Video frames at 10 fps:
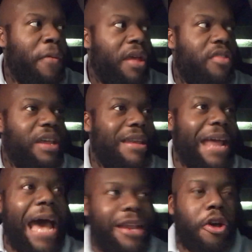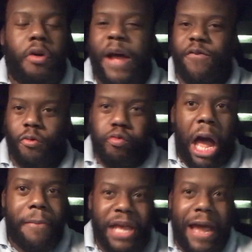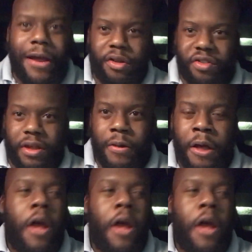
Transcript: To not go after Robbie Anderson